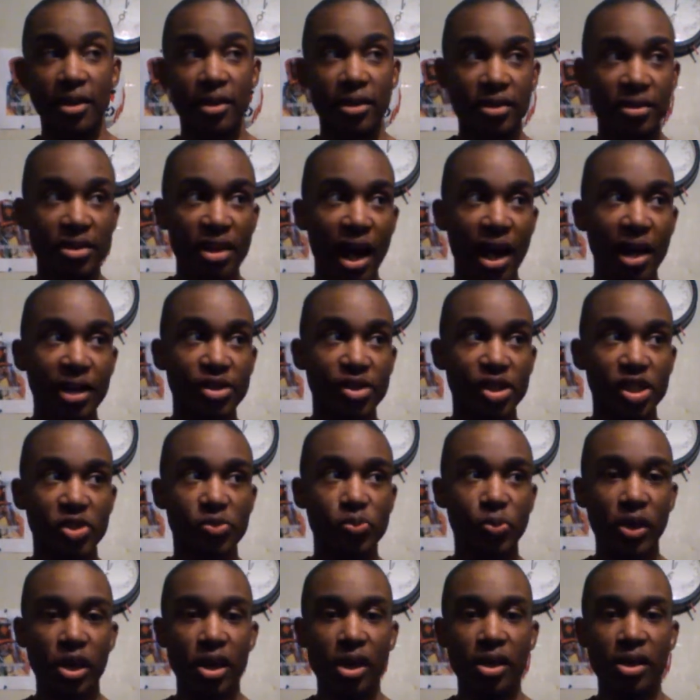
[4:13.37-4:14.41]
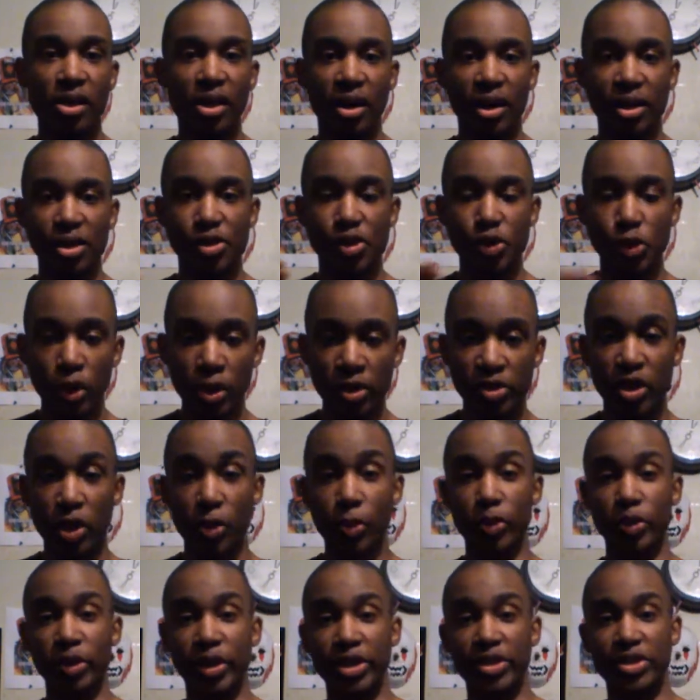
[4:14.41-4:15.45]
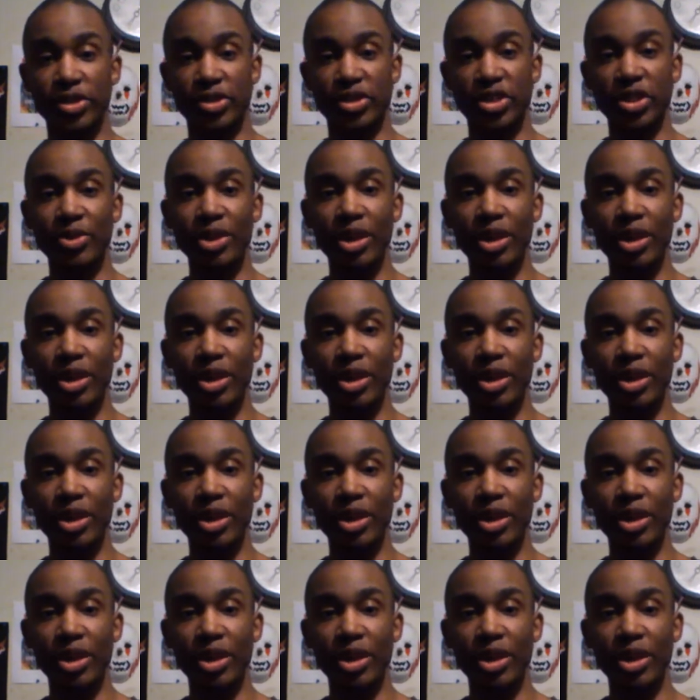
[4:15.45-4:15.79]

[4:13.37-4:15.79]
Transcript: not just be a short-term relationship,